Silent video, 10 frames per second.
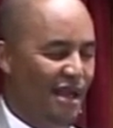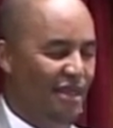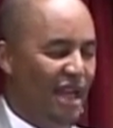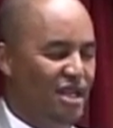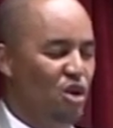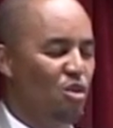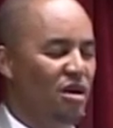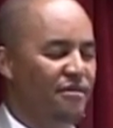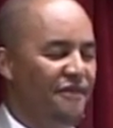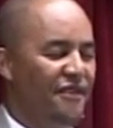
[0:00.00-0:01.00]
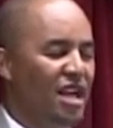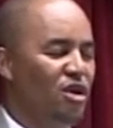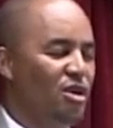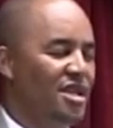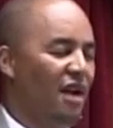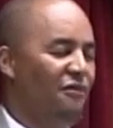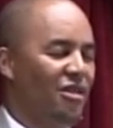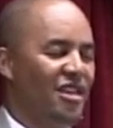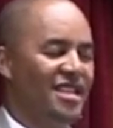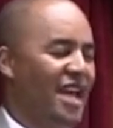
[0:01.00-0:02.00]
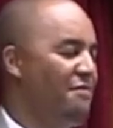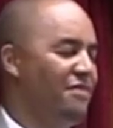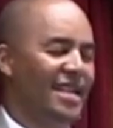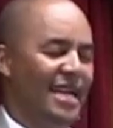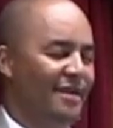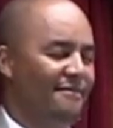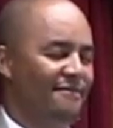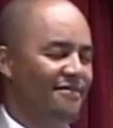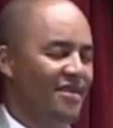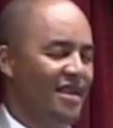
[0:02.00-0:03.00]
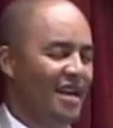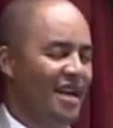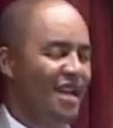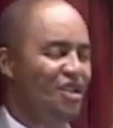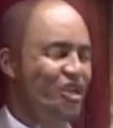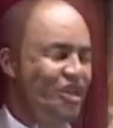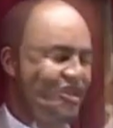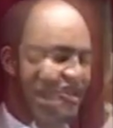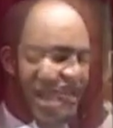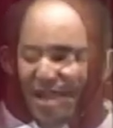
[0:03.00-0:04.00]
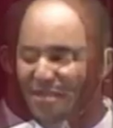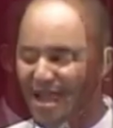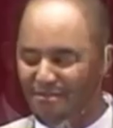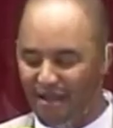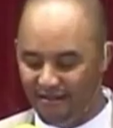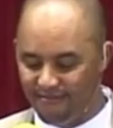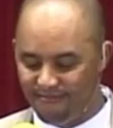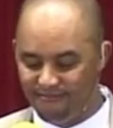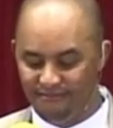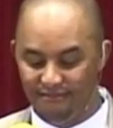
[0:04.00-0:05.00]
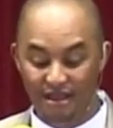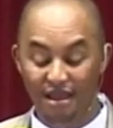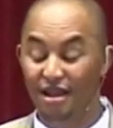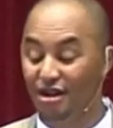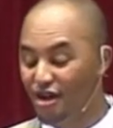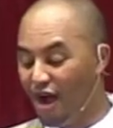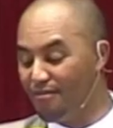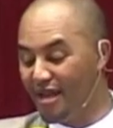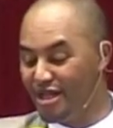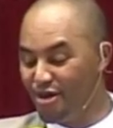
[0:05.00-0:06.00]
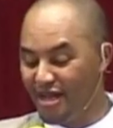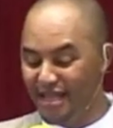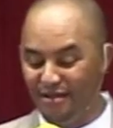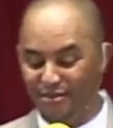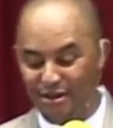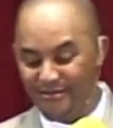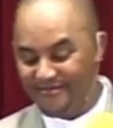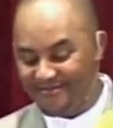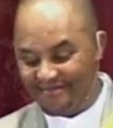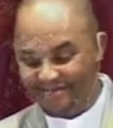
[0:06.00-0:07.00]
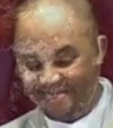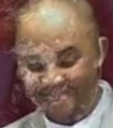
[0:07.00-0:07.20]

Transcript: that you will reveal yourself on this camp meeting. In Jesus' name, amen. God bless you and keep you. Amen.